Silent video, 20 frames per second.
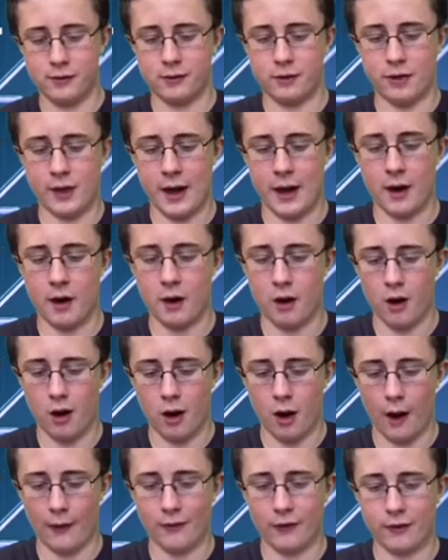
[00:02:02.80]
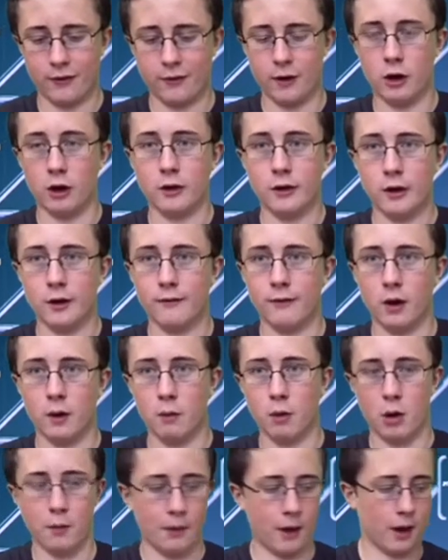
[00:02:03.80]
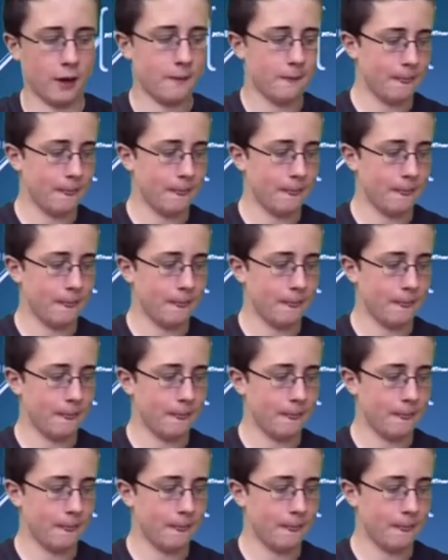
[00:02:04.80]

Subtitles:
there at the start of our robot.